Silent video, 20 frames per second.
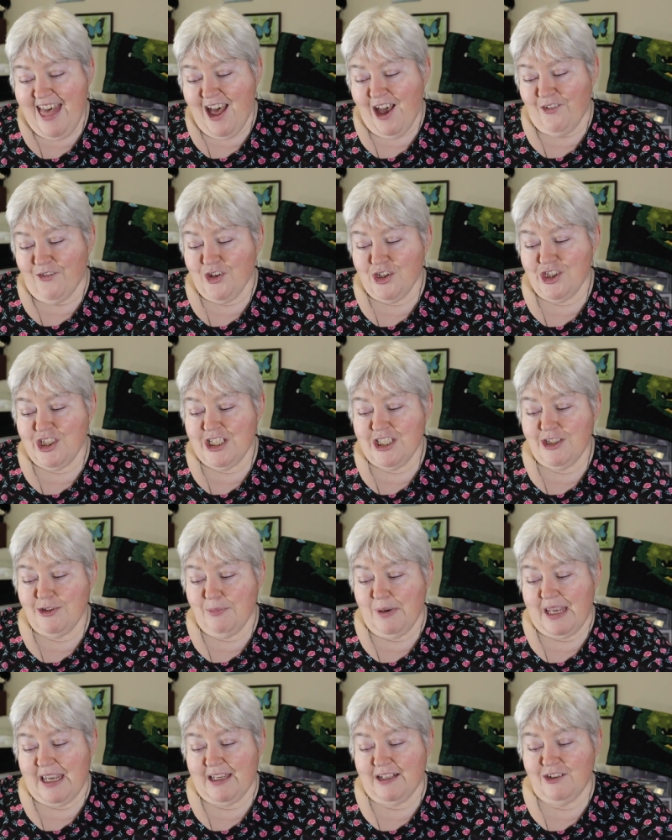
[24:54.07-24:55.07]
A Virginia
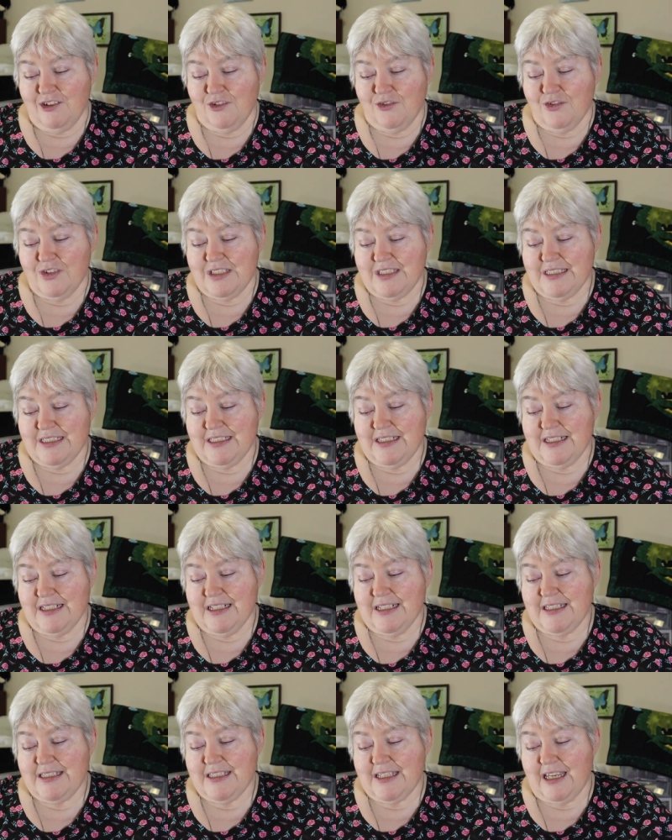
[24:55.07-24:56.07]
man who visited
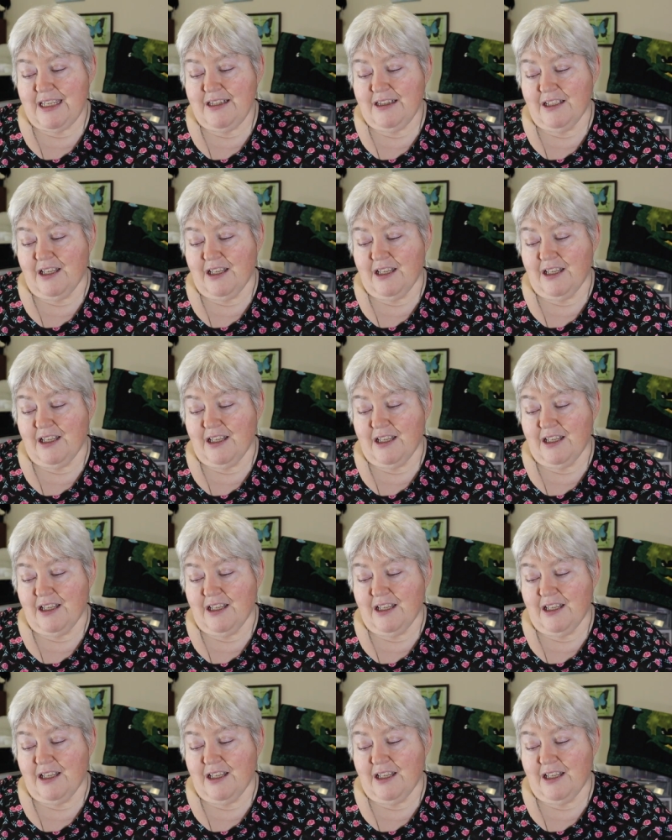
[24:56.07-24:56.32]
a state